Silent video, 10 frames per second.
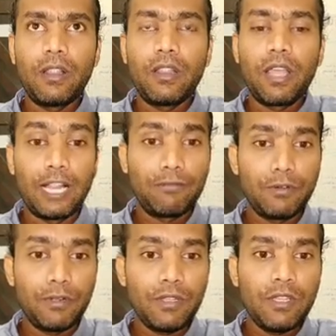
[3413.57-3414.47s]

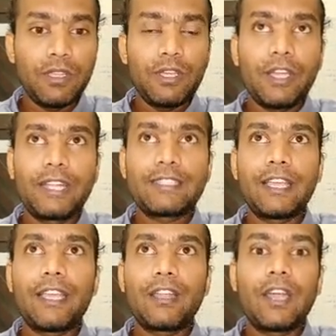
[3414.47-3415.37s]
helpful. It's
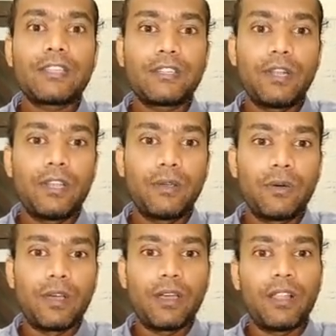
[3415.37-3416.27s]
like, as I told
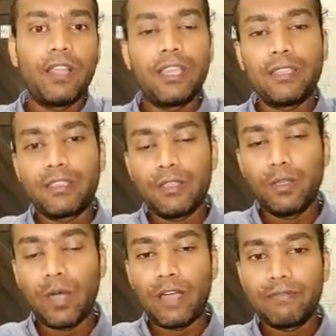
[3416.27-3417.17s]
you, like
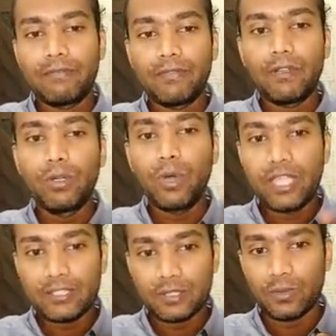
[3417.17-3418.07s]
you have 2
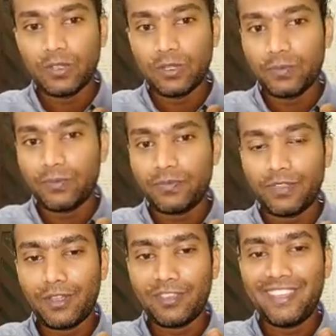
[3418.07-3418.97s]
aces with you,
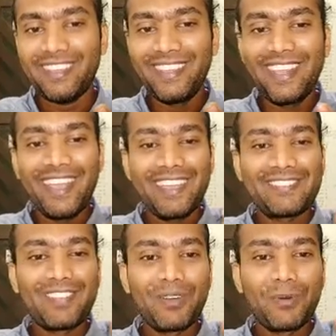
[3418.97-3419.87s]
okay?
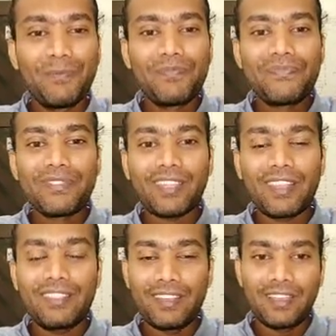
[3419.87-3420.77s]
So
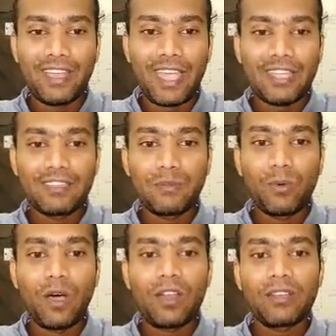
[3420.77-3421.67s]
the ace number
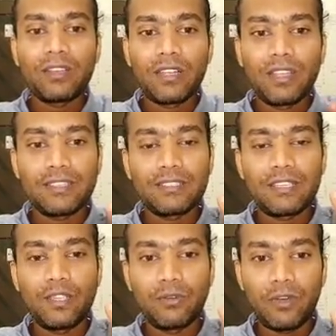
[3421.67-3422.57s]
1
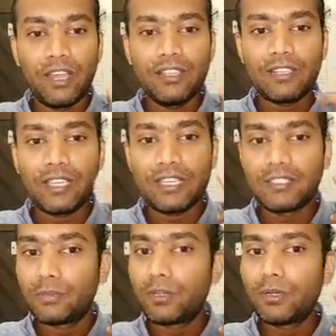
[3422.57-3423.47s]
is your grades and ace
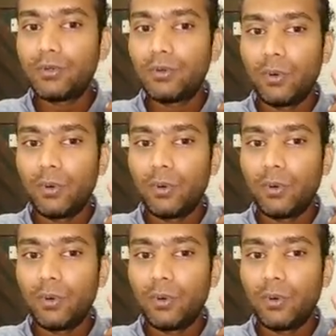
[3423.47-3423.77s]
number 2